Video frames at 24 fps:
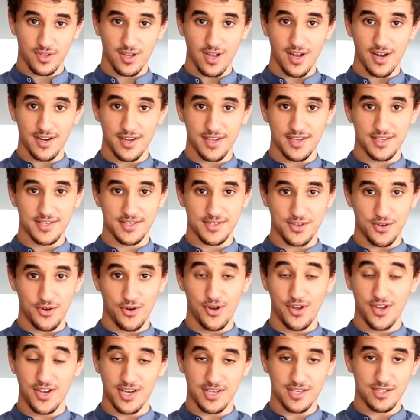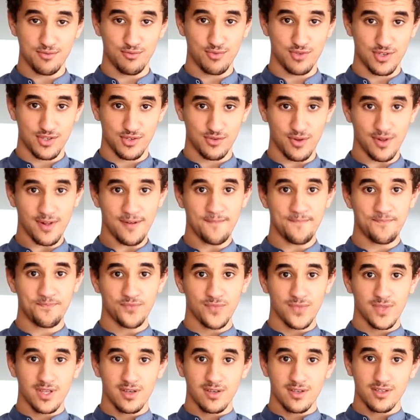Quarya's early customers as well
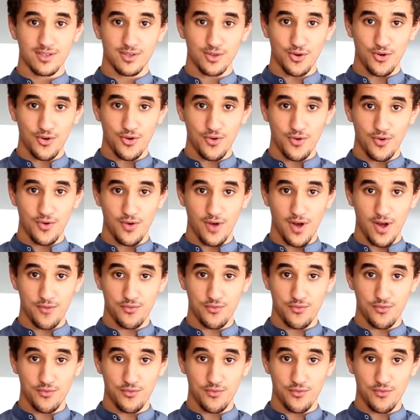so